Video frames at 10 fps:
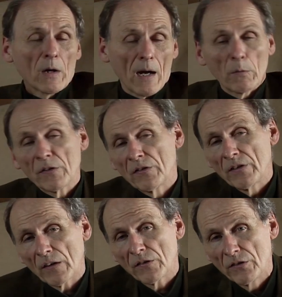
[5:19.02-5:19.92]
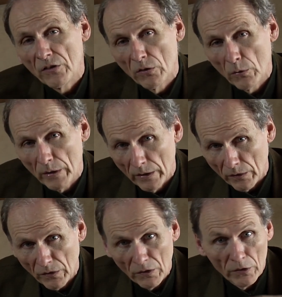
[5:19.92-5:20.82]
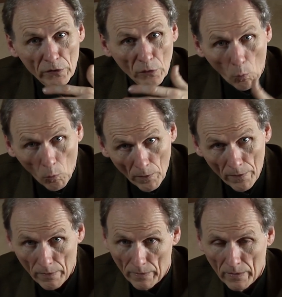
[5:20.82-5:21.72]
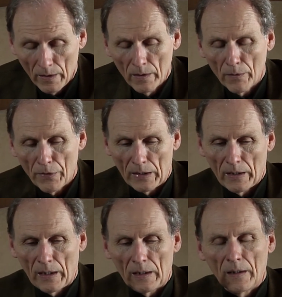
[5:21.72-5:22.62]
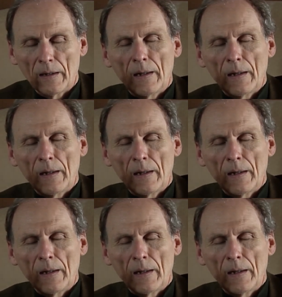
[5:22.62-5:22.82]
what I would suggest to you is disordered thinking.